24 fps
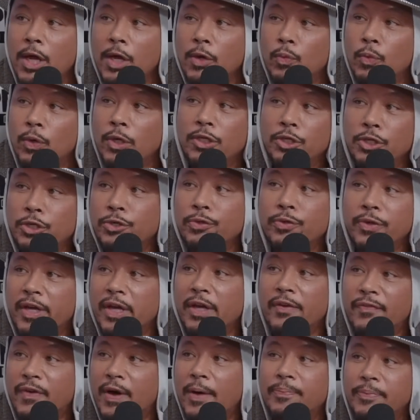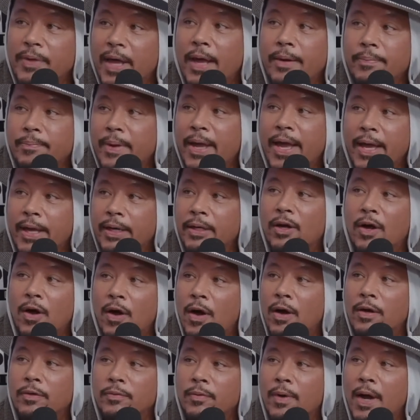When you give up that man
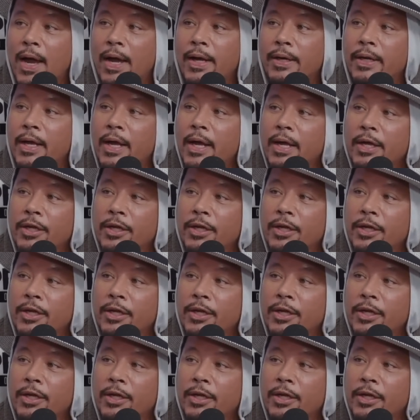card right,